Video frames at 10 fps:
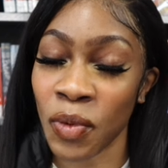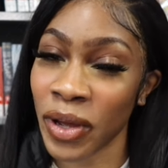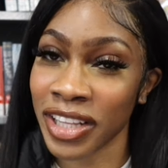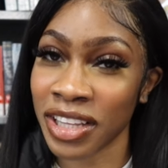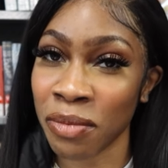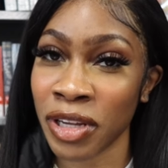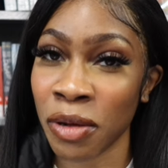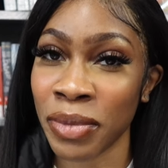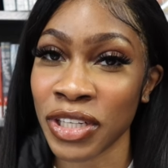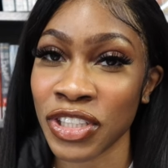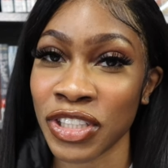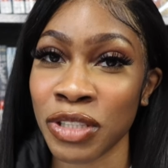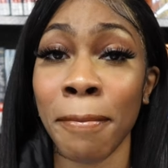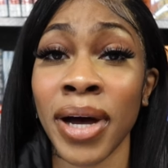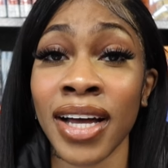quick thumbnail
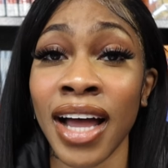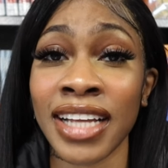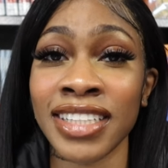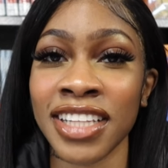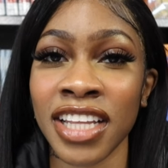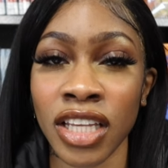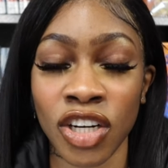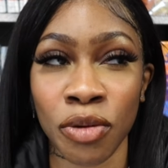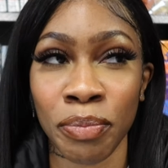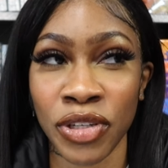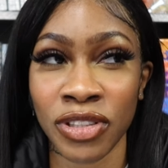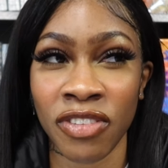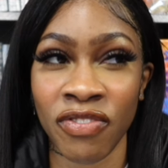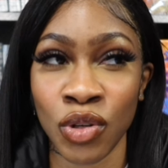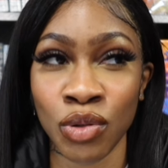pictures, but I did the little
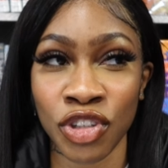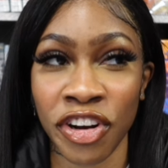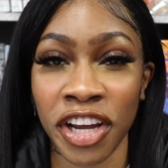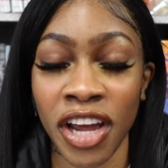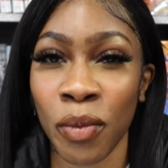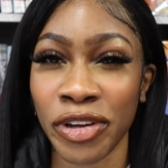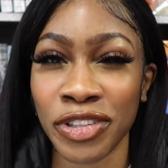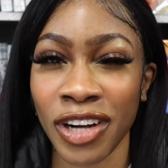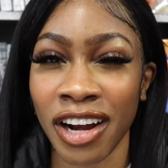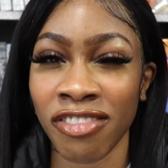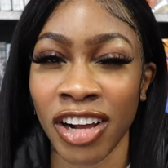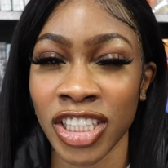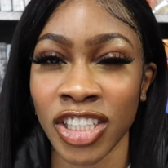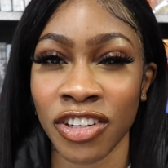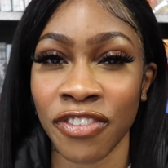Pearson View trick where you try to
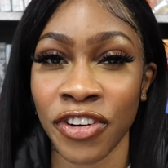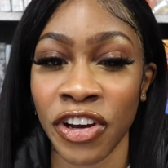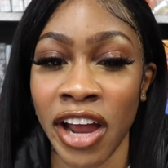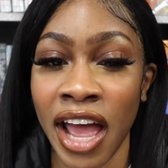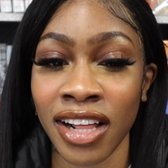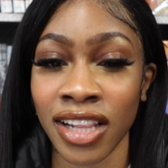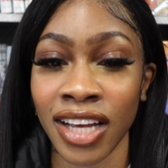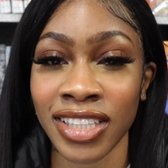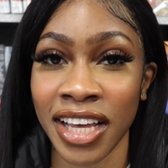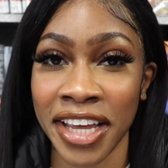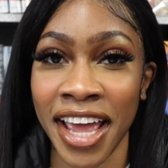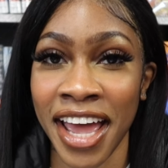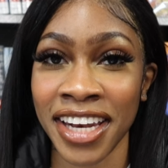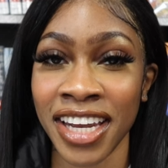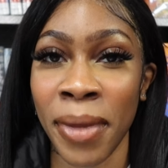register for your NCLEX
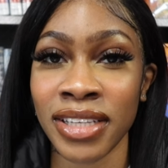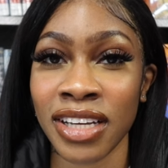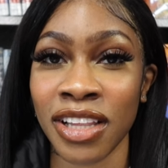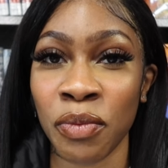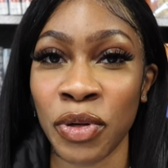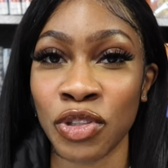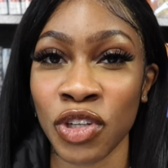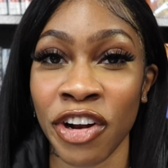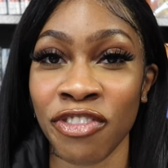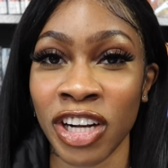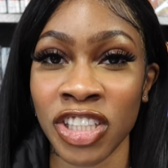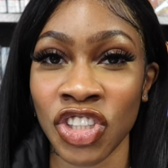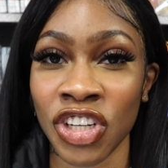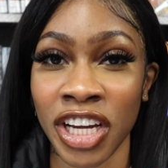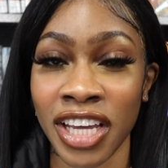again. Basically, when you try to
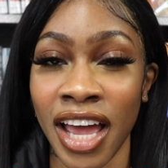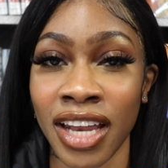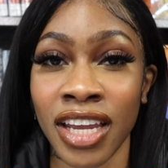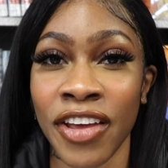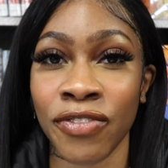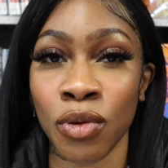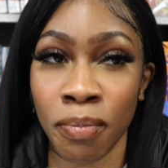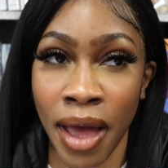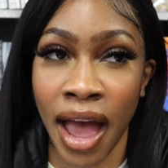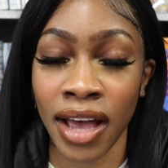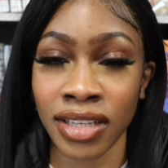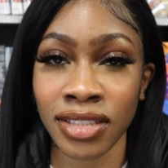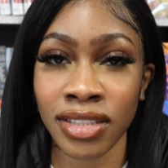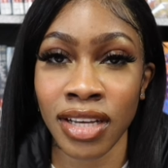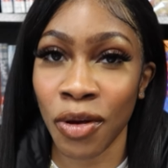register again, if you
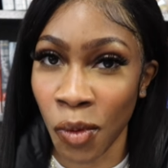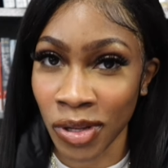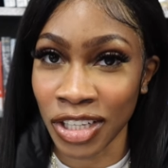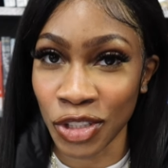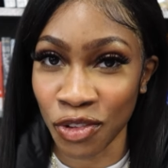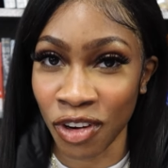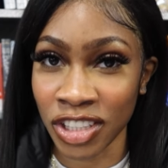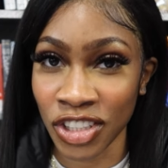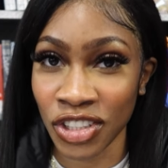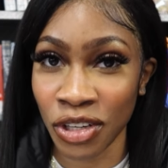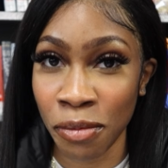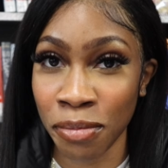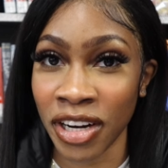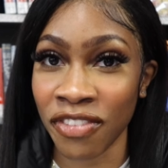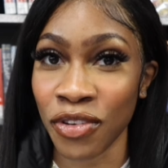passed, it won't let you register,
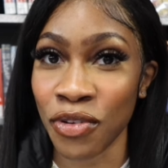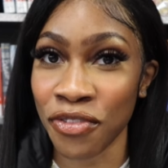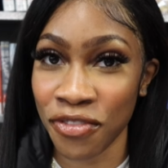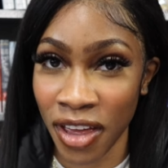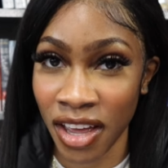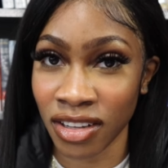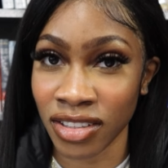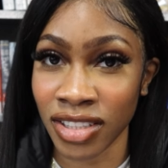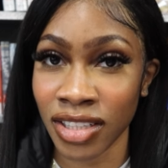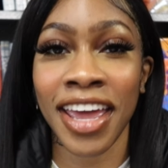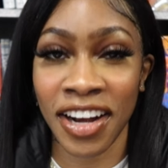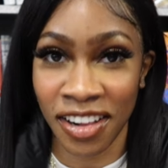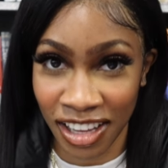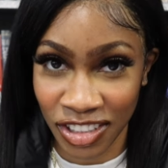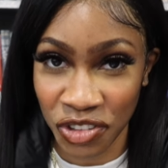but if you failed,
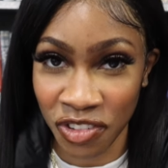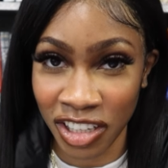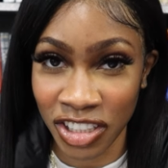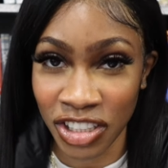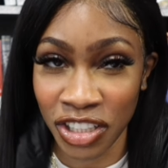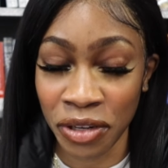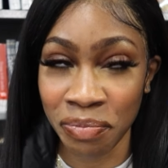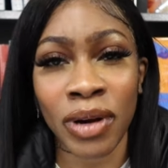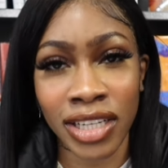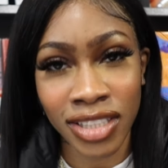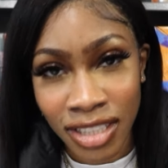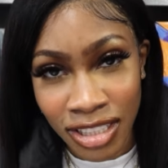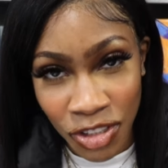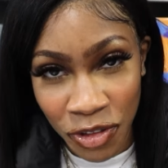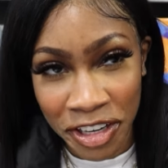it'll let you register. And when I did
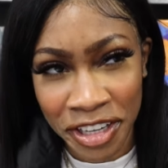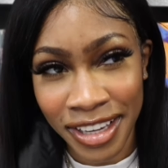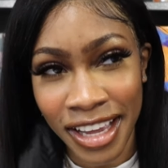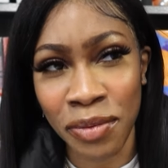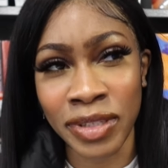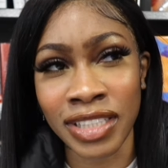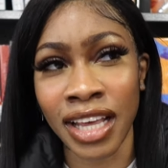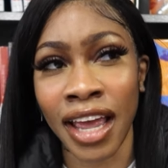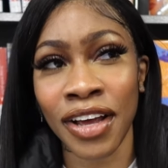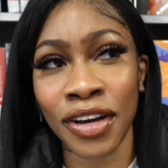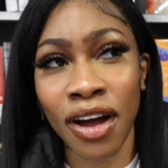the trick, it was like,